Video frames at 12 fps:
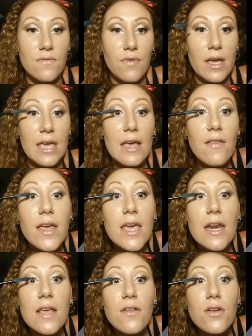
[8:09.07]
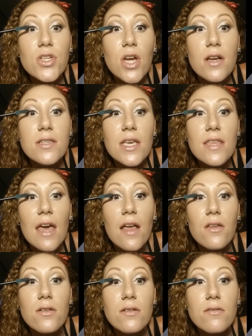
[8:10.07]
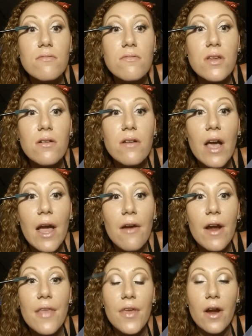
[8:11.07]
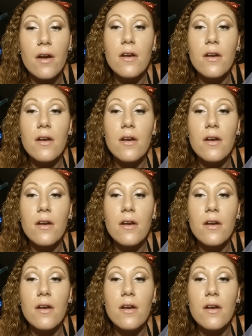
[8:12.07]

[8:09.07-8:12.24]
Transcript: if I get like any little chunks like that little guy right there.